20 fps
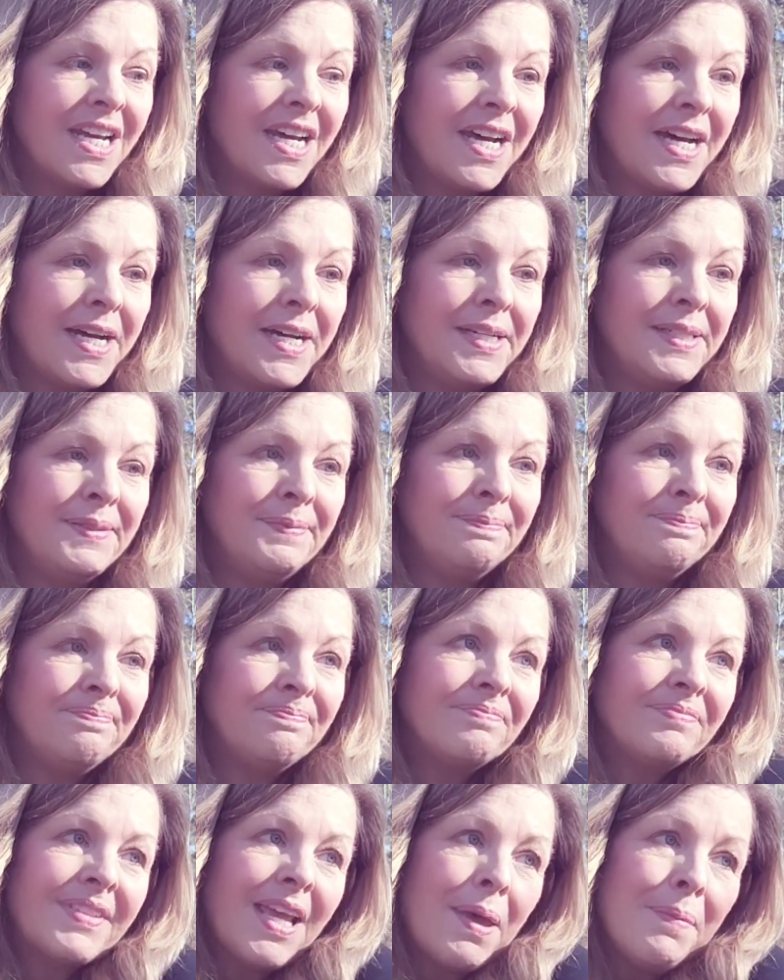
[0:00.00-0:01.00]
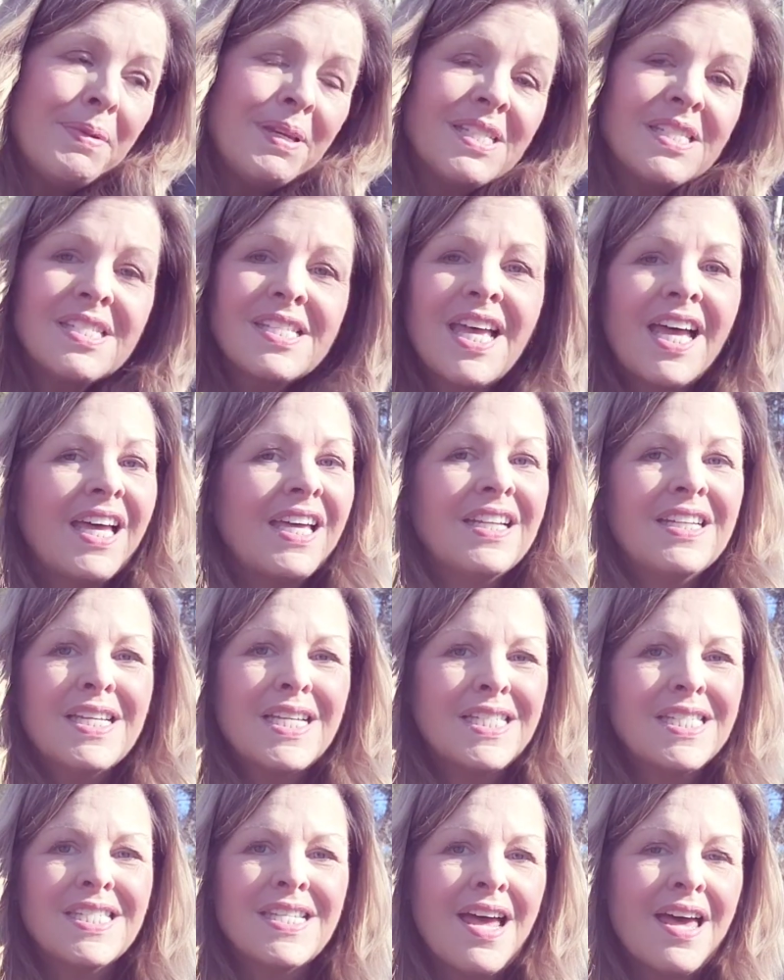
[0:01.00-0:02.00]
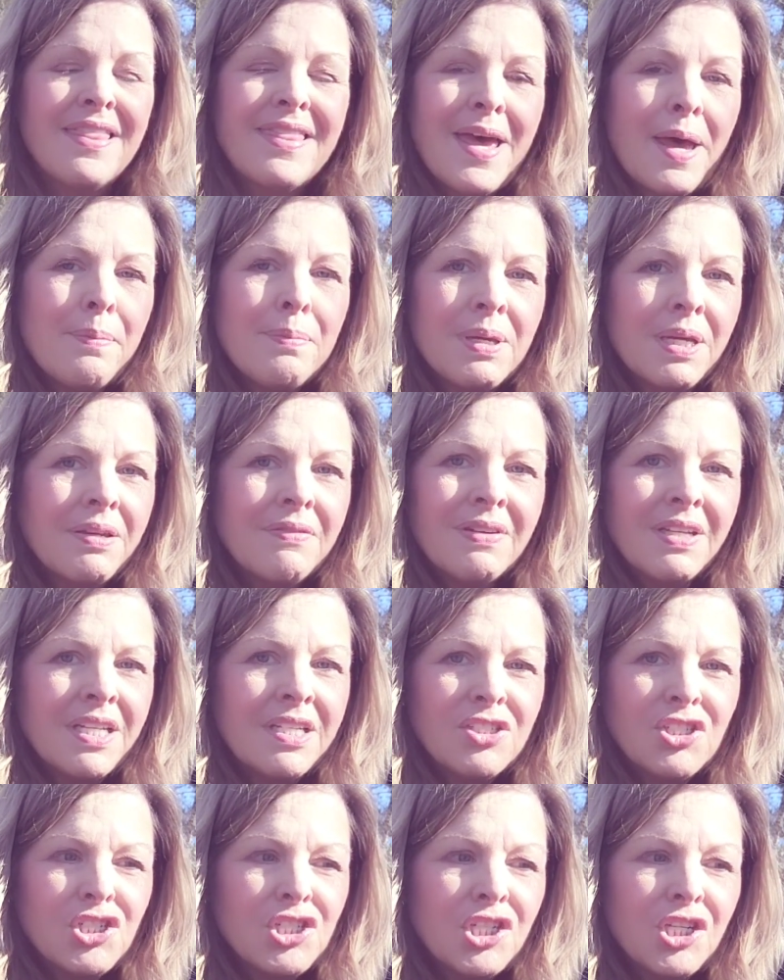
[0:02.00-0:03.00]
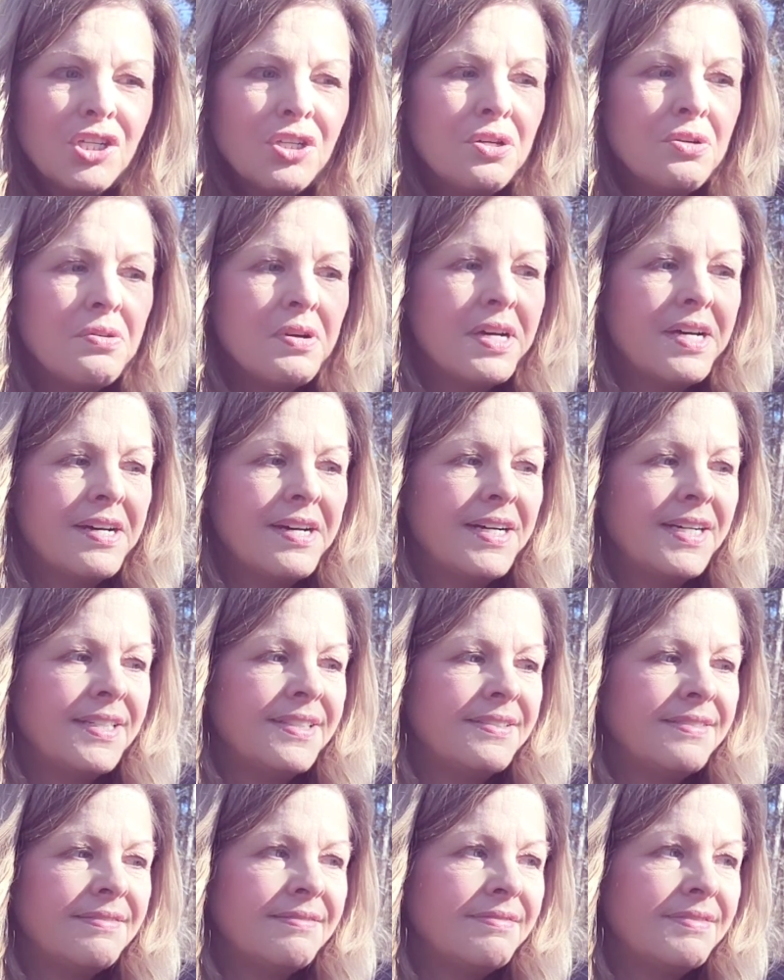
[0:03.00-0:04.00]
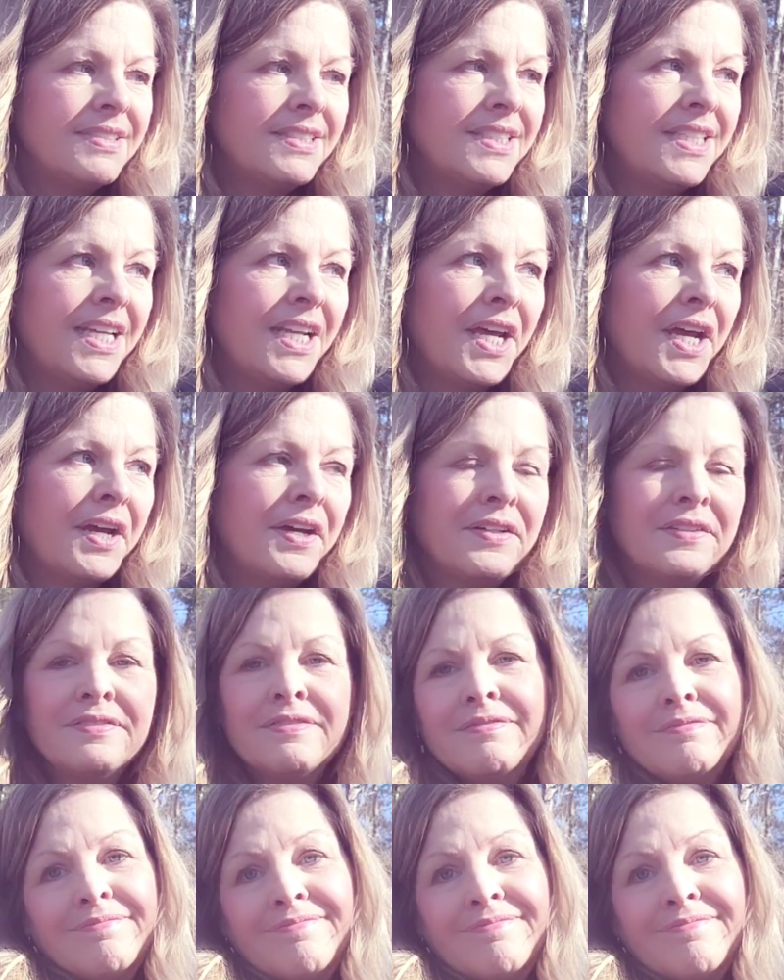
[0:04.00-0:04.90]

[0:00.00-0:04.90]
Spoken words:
That being said, it's not that big of an issue. You know,